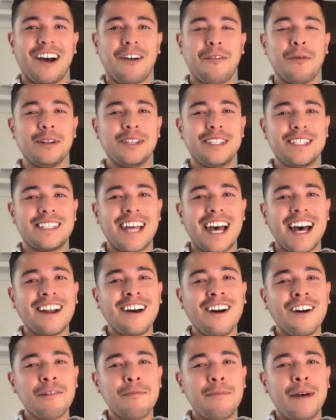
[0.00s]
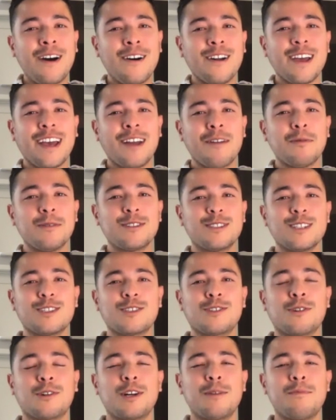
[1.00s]
What's that all about? And what's the
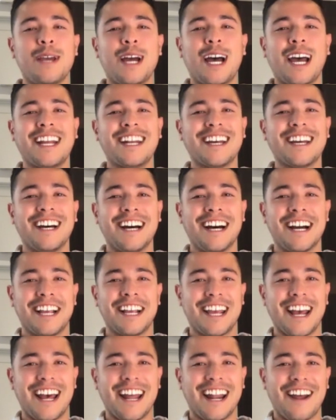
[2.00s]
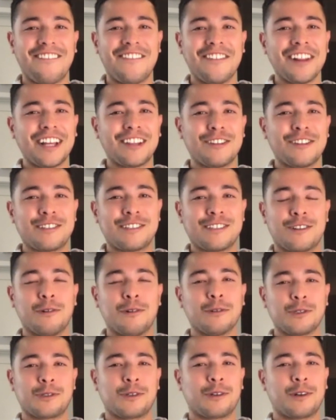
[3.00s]
story behind again? I feel like there's a
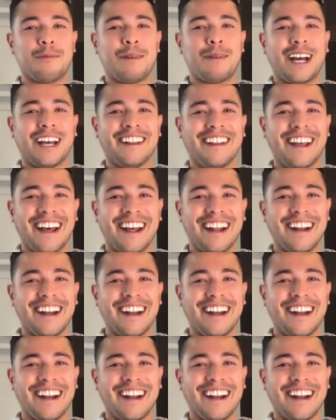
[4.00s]
cool story behind that.